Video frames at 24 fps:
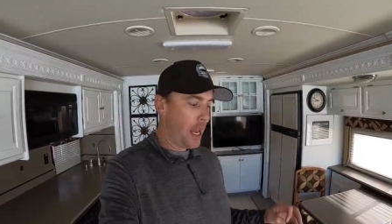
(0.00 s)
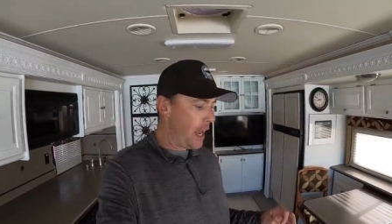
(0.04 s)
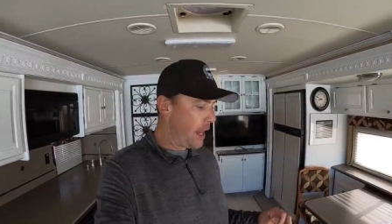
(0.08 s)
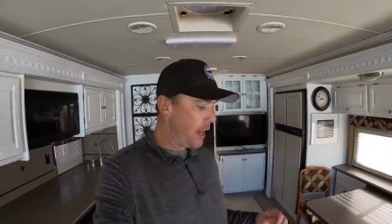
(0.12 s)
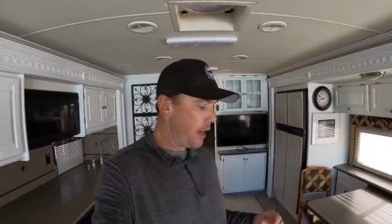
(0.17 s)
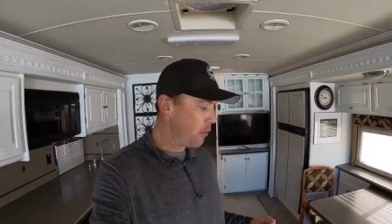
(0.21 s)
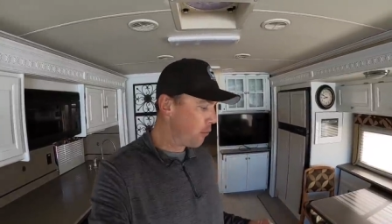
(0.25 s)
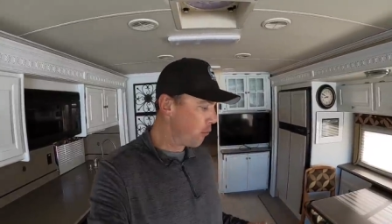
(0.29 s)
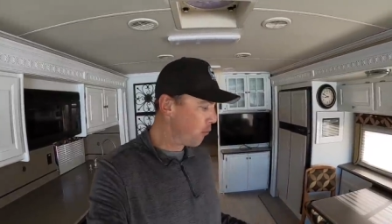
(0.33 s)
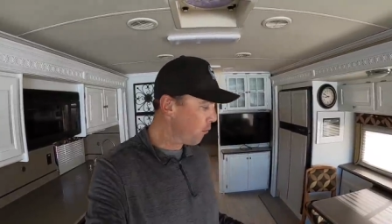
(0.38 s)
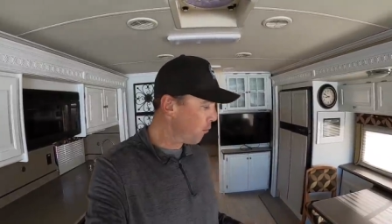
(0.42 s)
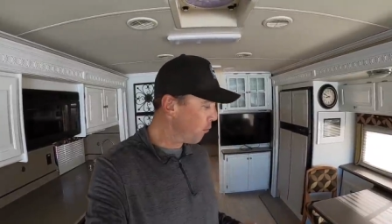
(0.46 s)

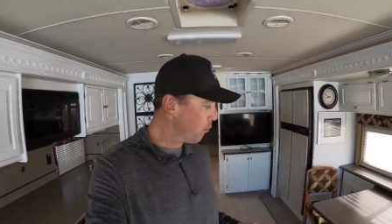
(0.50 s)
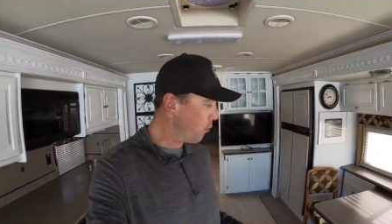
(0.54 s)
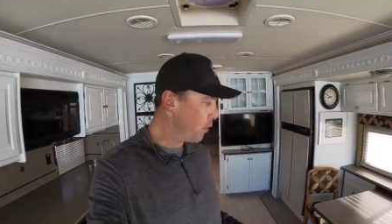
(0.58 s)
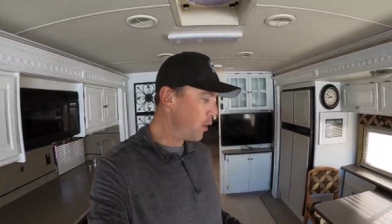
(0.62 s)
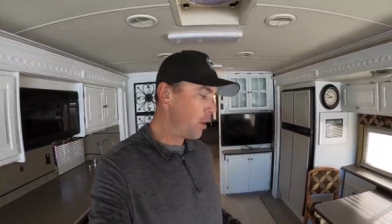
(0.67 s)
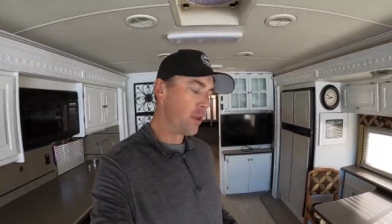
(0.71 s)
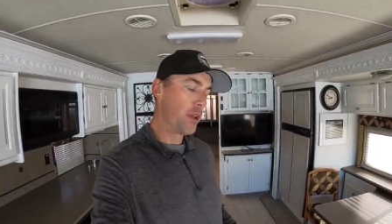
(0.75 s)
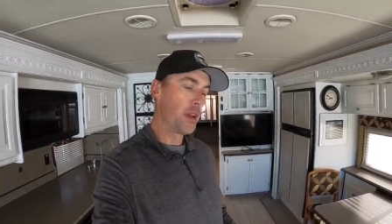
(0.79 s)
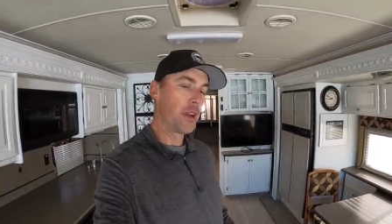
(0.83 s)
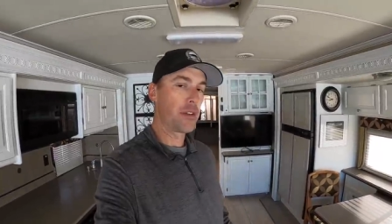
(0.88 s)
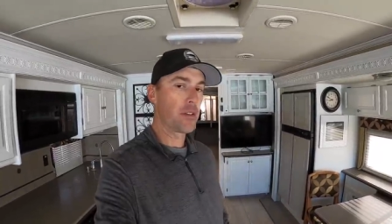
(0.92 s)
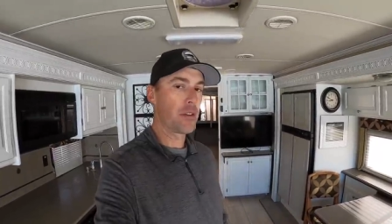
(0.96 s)
and it
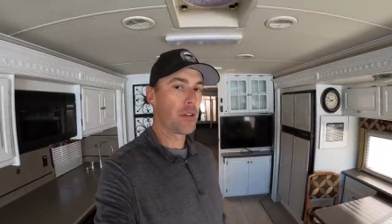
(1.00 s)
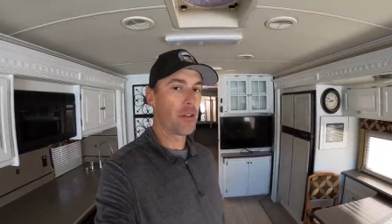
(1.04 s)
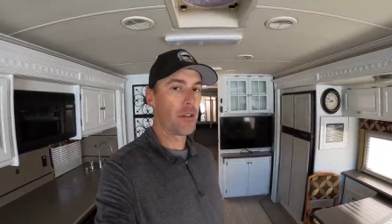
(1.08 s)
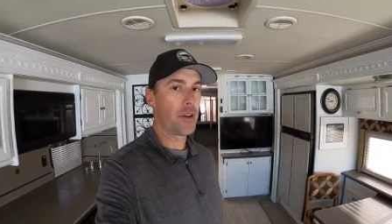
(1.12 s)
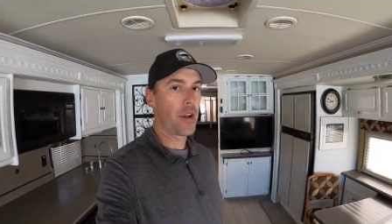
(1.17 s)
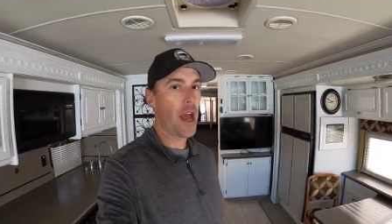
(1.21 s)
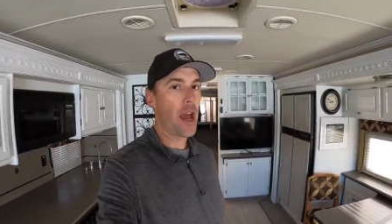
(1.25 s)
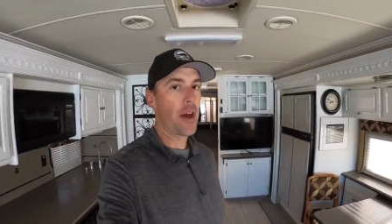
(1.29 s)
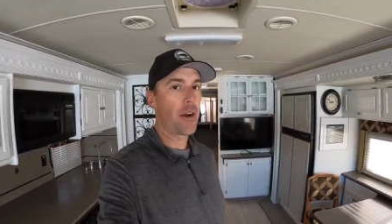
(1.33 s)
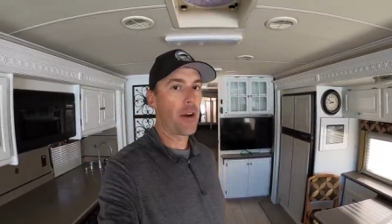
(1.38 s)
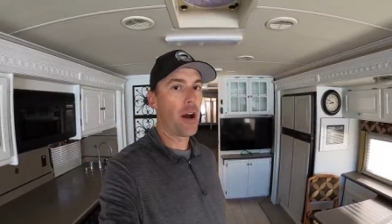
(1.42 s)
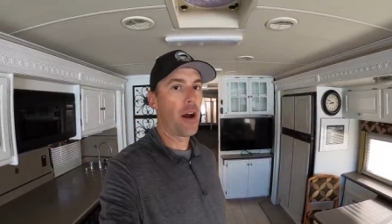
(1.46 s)
really
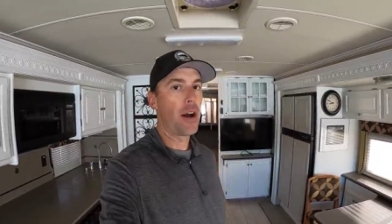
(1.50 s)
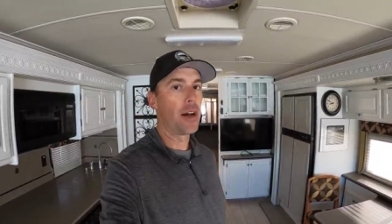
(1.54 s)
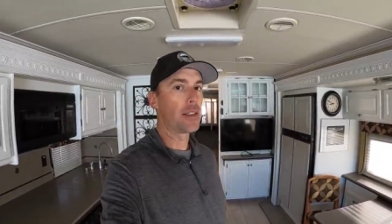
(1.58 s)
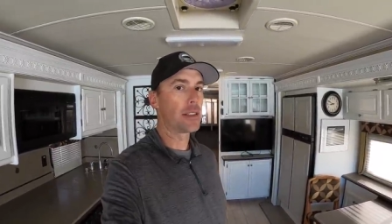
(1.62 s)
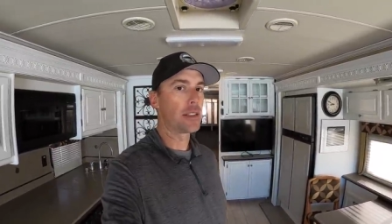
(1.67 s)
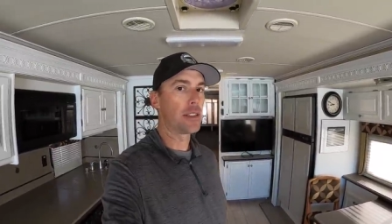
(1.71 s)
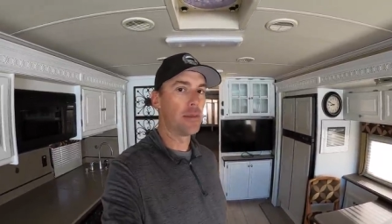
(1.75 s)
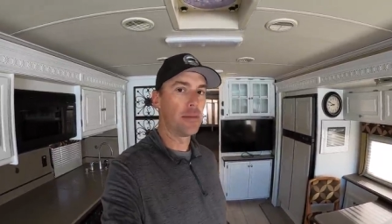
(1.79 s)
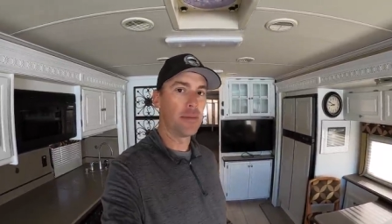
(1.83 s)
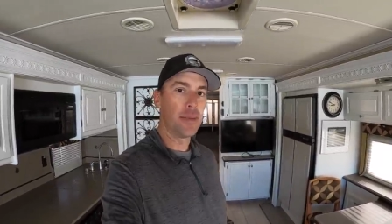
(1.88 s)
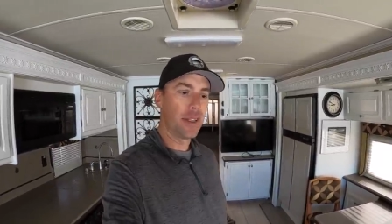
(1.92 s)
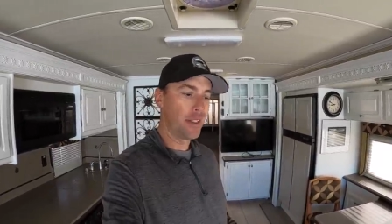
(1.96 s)
turned out
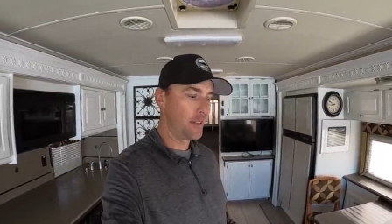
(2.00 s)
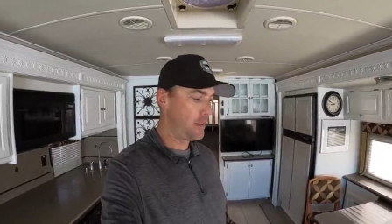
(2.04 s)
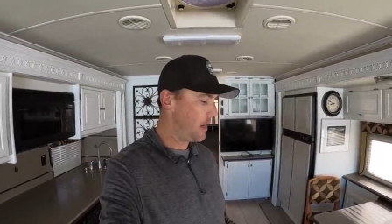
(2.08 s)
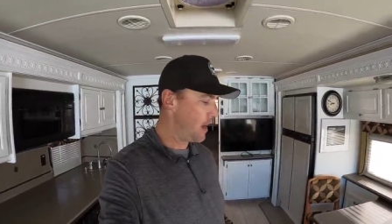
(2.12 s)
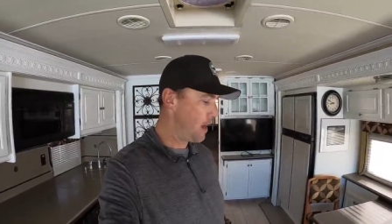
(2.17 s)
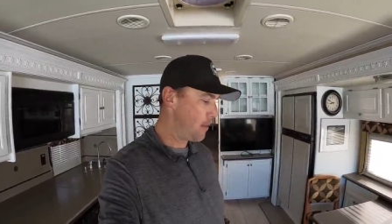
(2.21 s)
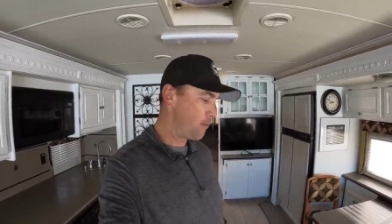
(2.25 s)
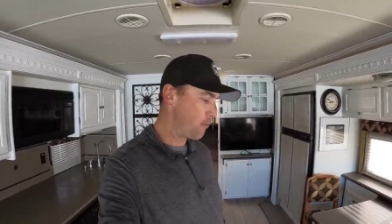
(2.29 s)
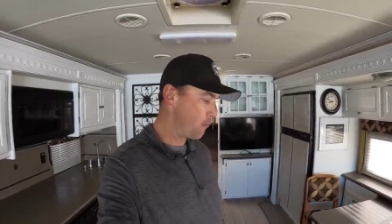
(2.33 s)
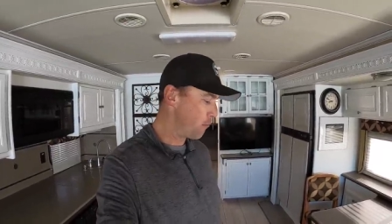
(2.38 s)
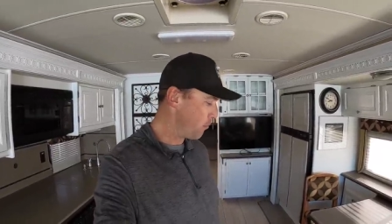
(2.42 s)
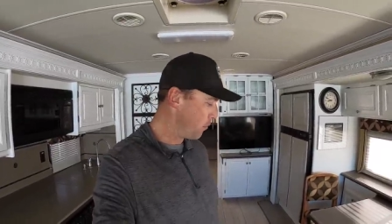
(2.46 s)
awesome. It,
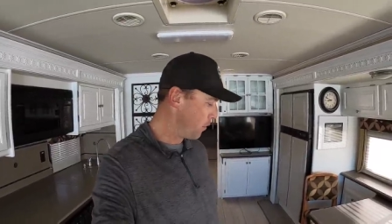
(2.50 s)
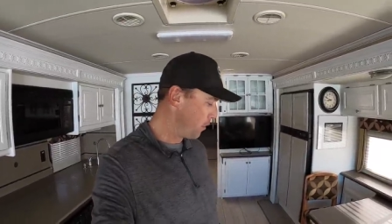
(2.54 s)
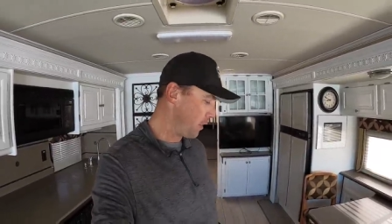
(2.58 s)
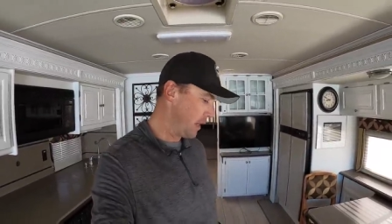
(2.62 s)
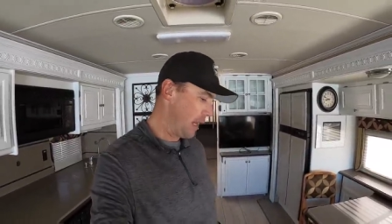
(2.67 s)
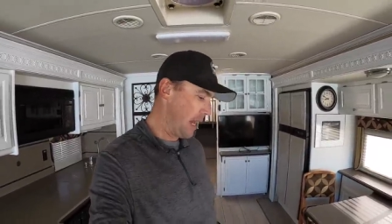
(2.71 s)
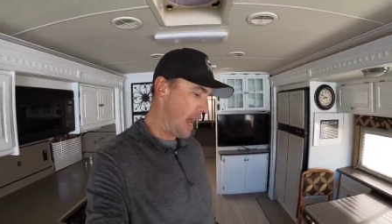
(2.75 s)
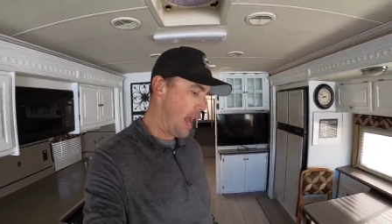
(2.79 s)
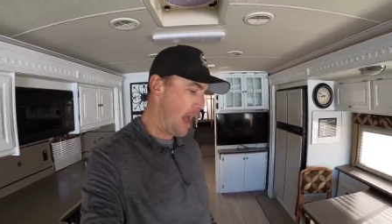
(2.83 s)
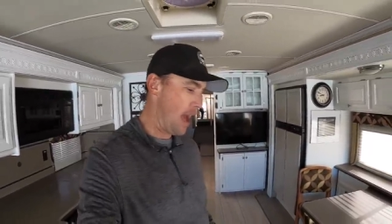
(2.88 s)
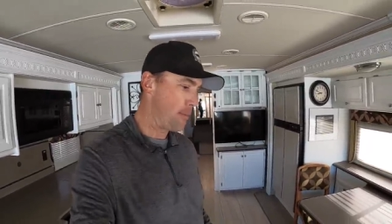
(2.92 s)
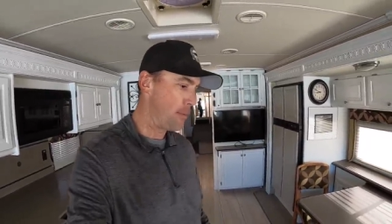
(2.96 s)
I'm
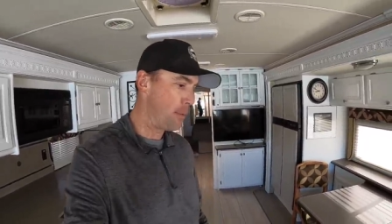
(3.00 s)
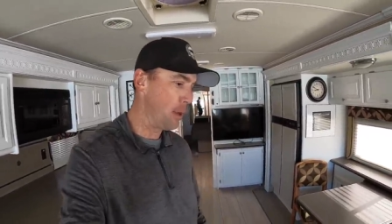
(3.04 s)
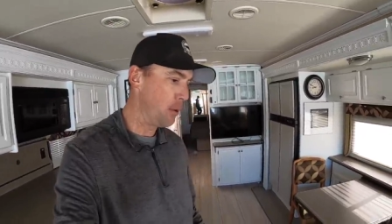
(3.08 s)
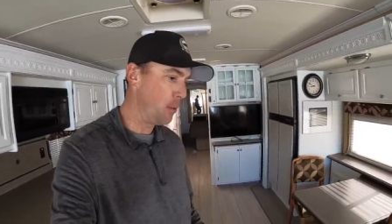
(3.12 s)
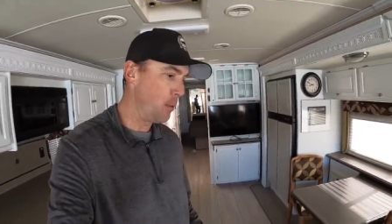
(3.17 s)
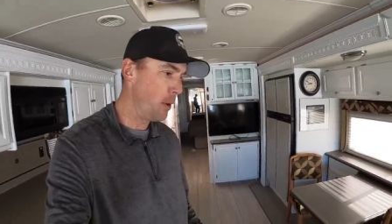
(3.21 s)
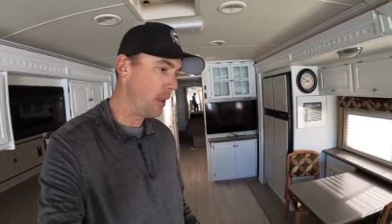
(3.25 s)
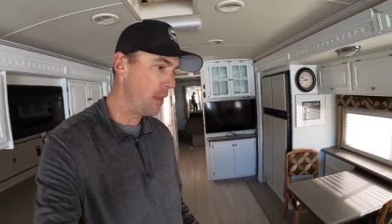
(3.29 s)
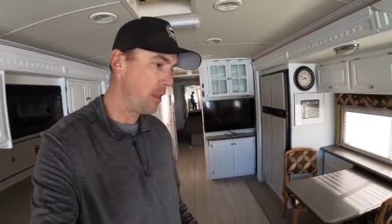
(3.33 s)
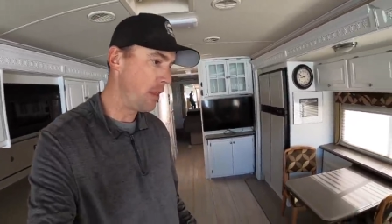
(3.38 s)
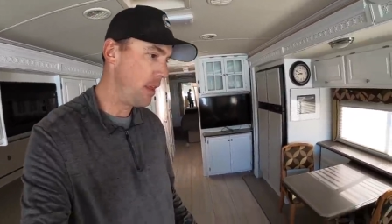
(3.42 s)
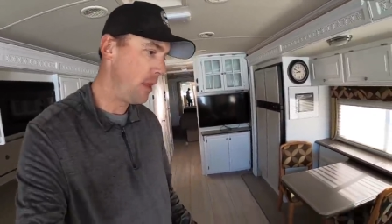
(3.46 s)
really happy
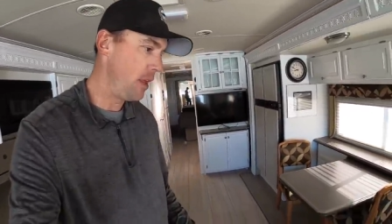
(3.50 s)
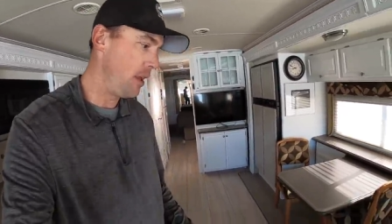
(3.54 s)
with